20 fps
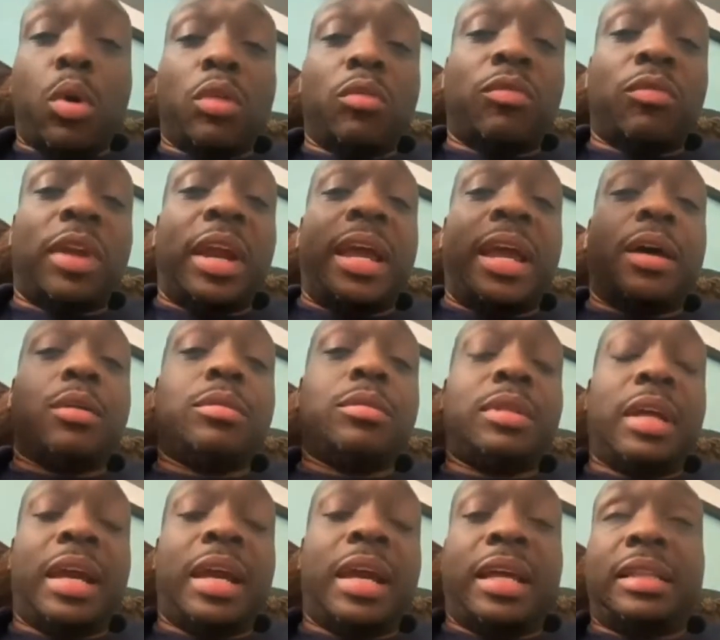around
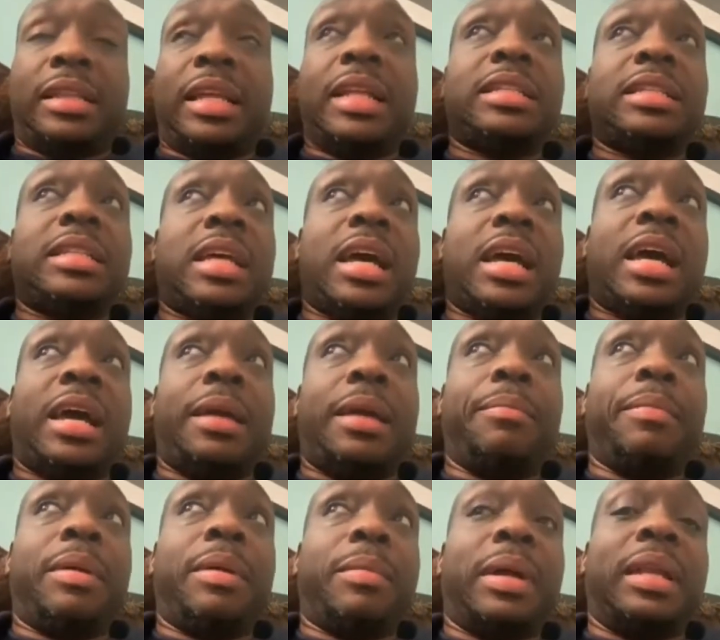at that time
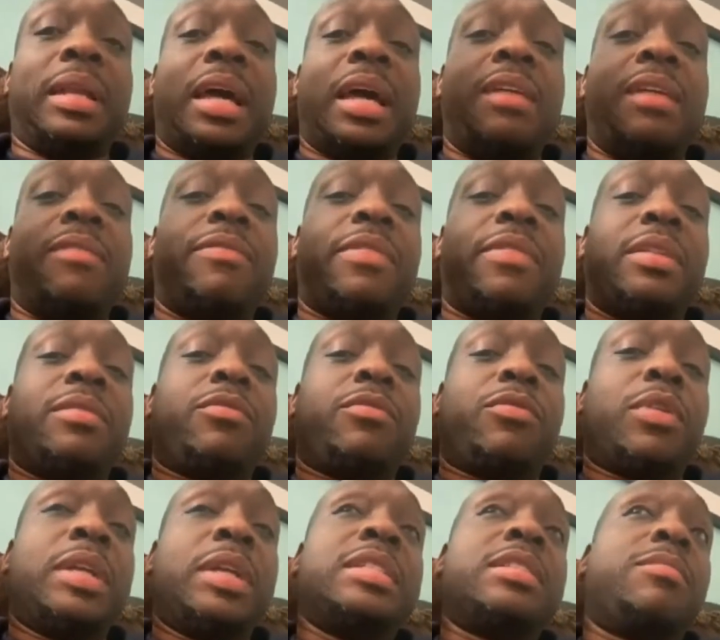in my life, and
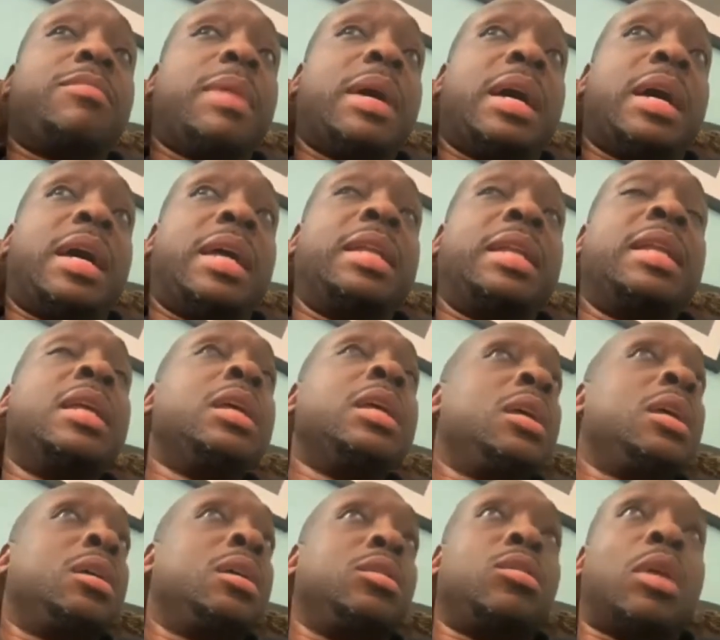friends of mine.
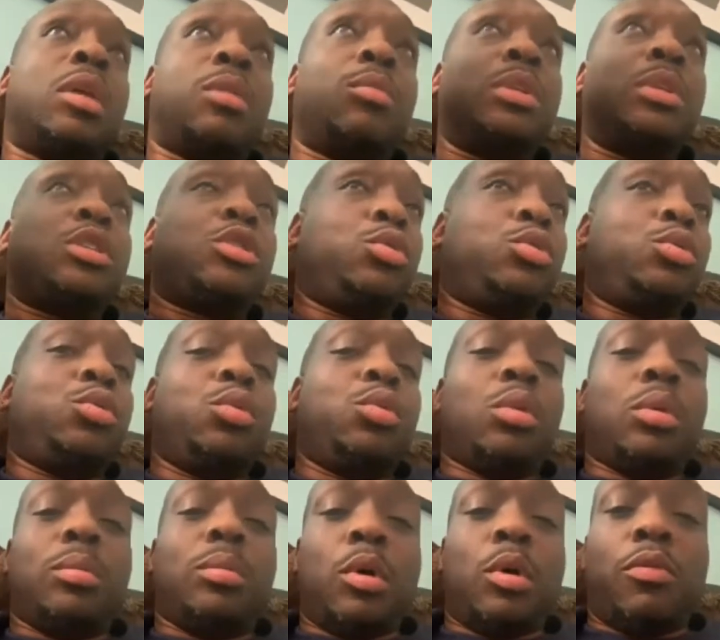I went to
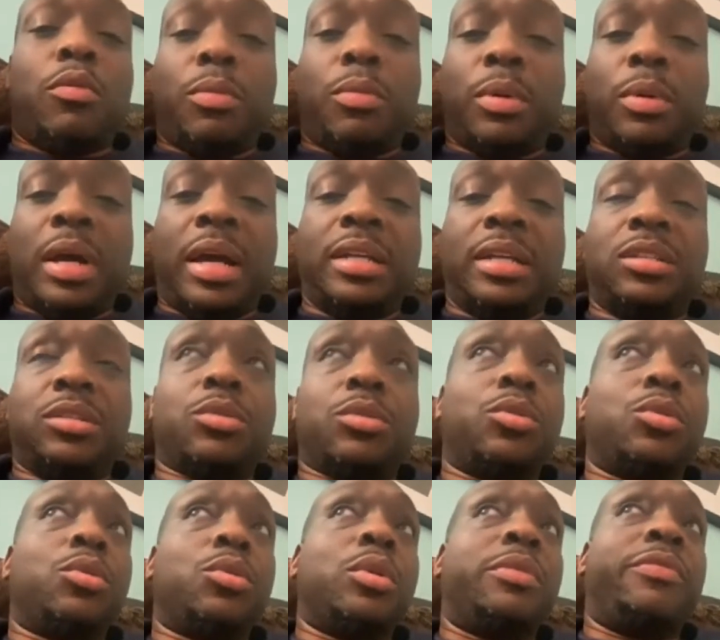Overbrook High
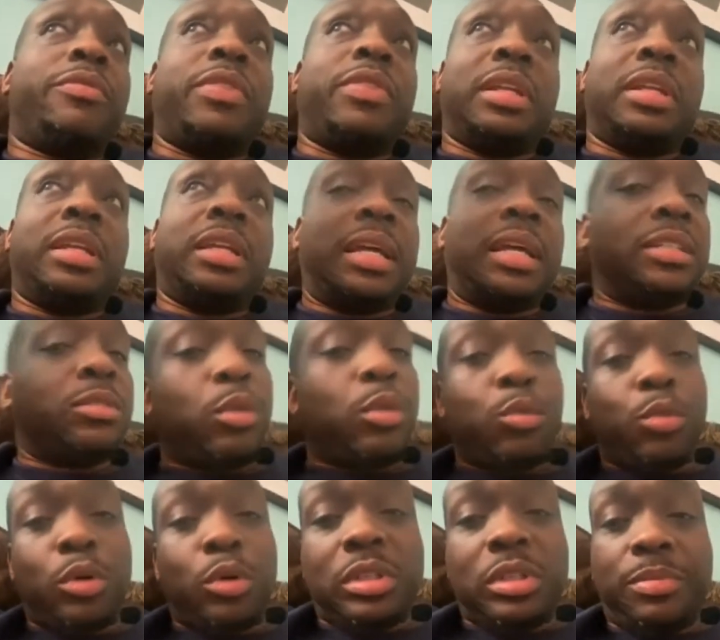School in Philly. That's where
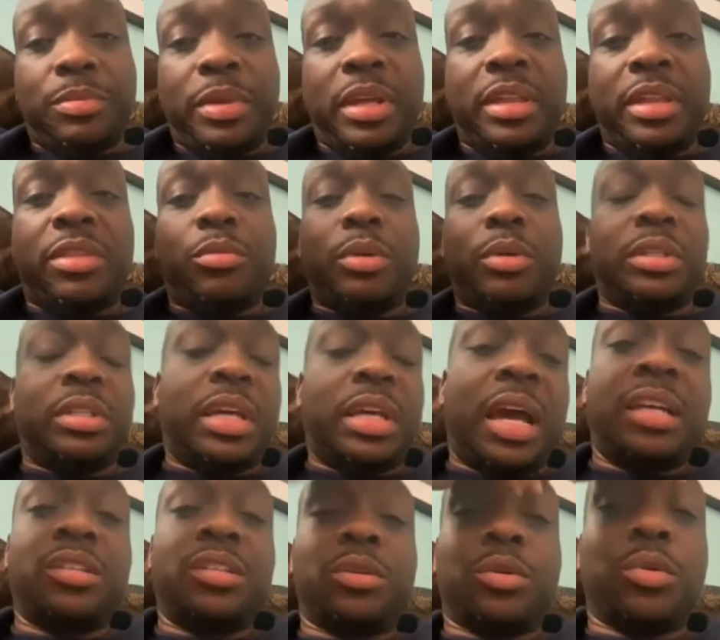Will Smith went to
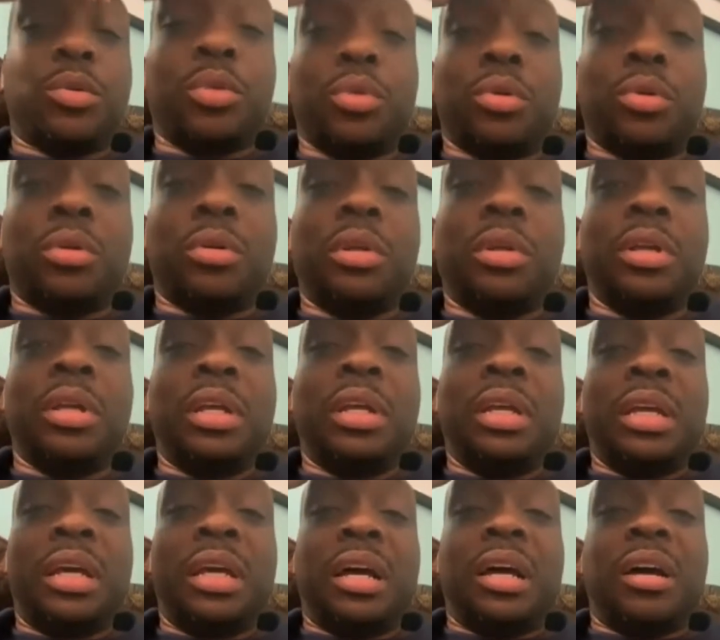high school.
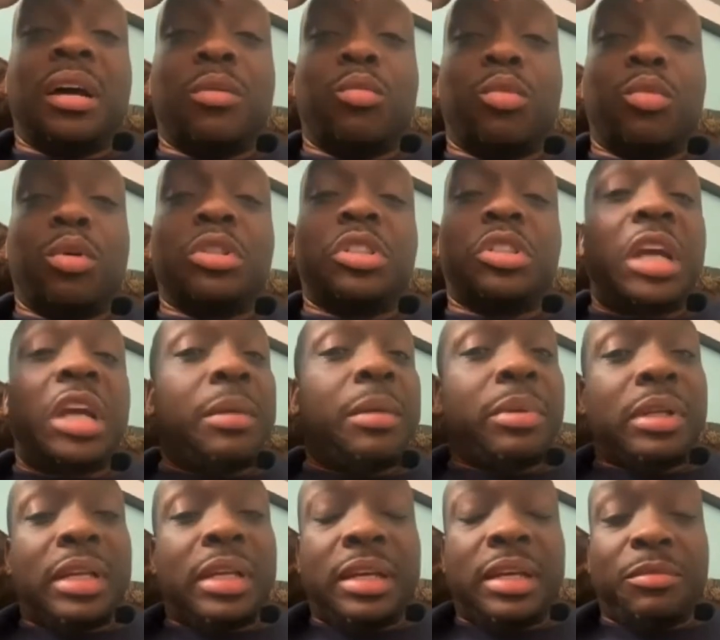Will
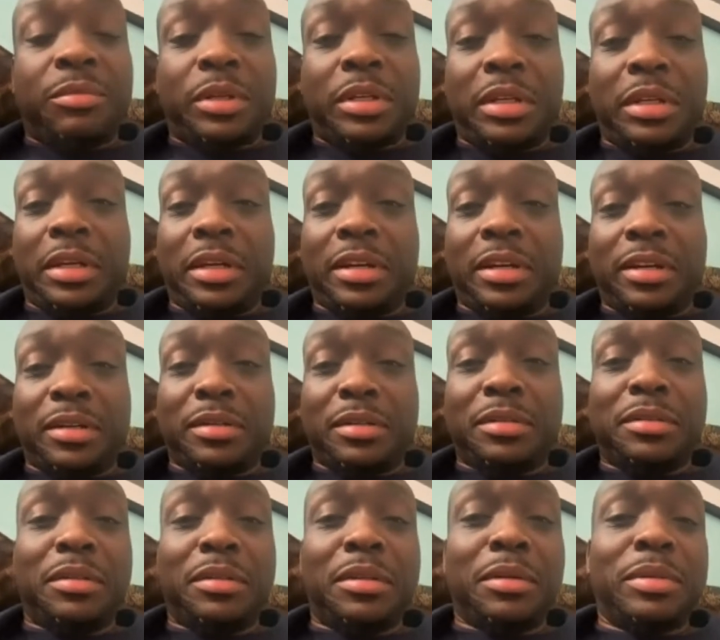Chamberlain went here.
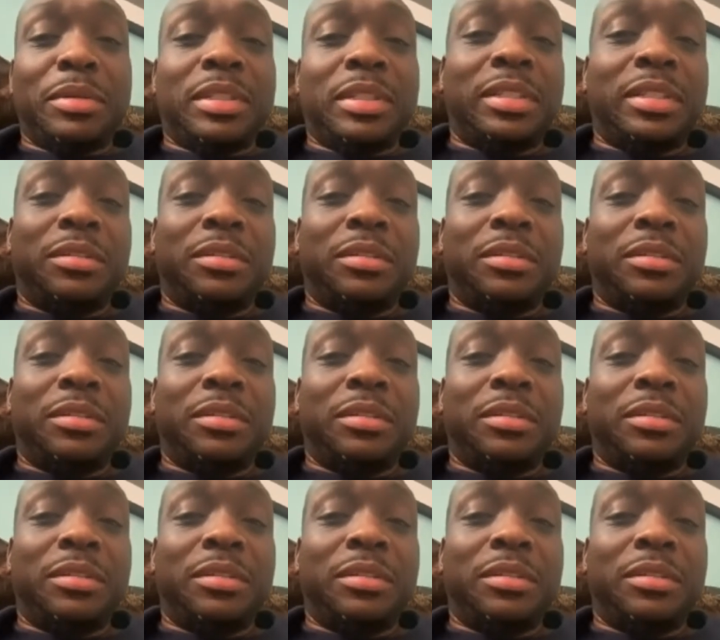Was